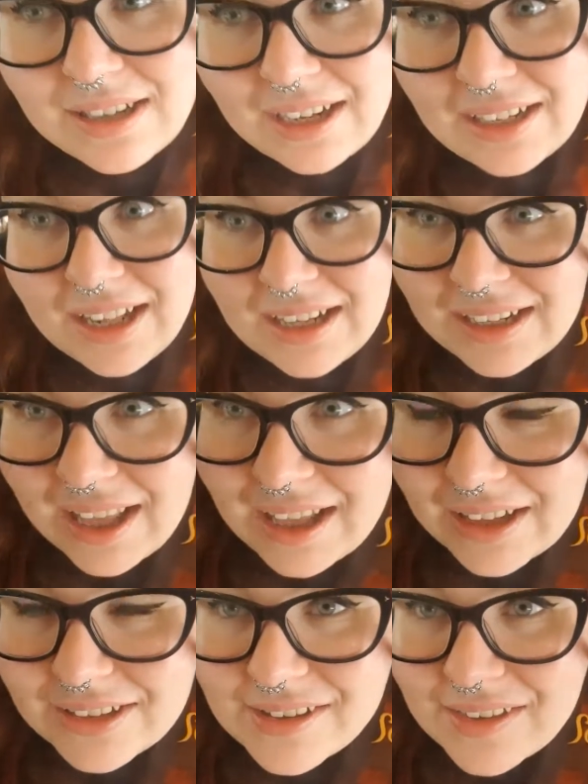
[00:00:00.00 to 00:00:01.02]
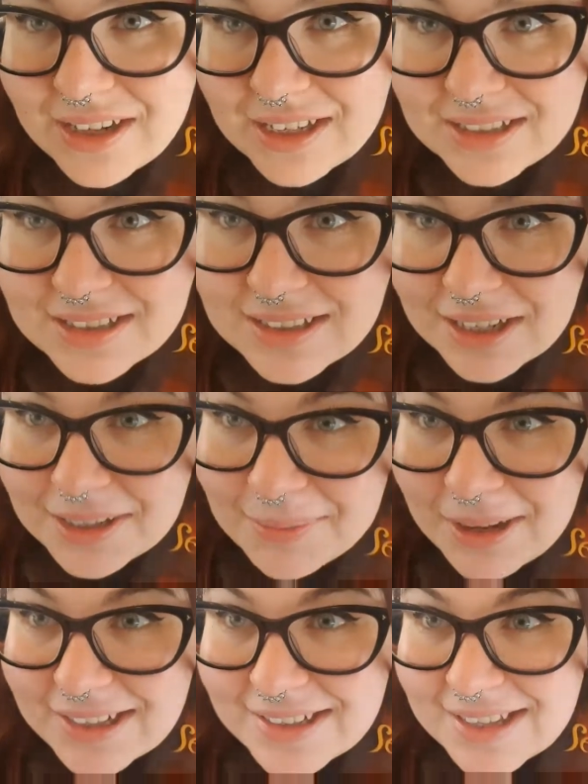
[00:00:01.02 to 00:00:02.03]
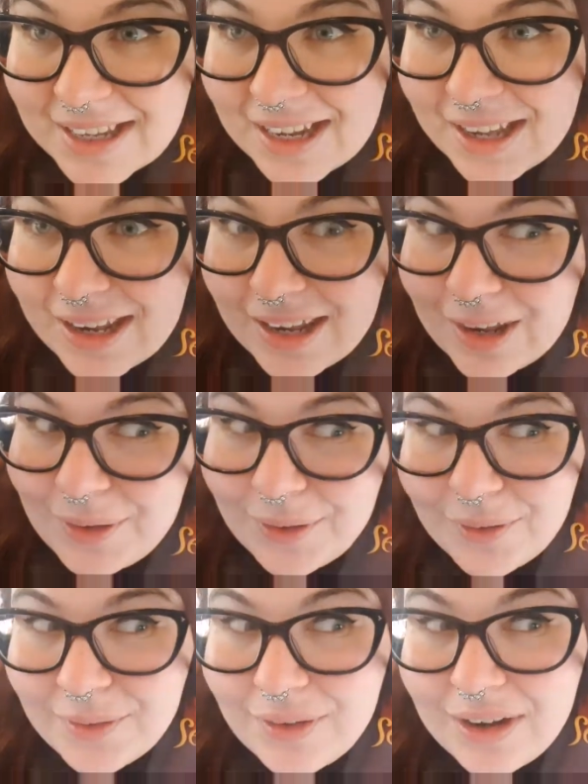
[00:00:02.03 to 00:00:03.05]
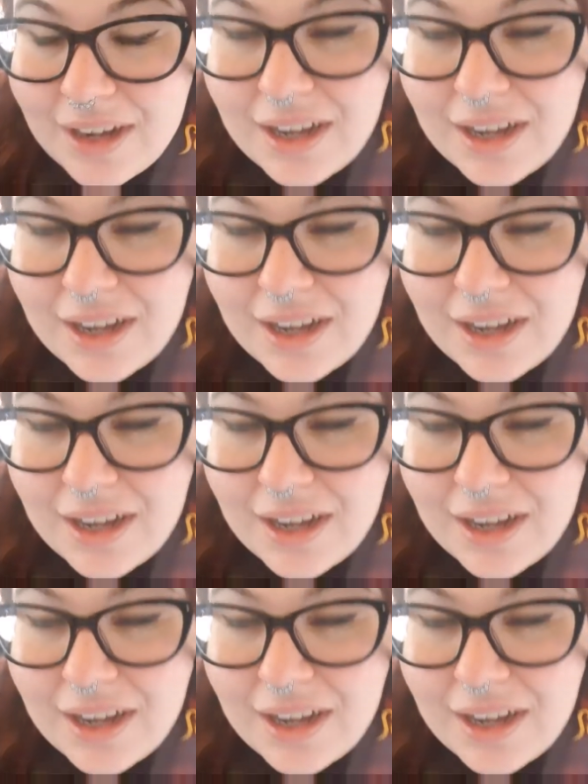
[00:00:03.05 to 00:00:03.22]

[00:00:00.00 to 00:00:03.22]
And then yeah, so the next time I say hello,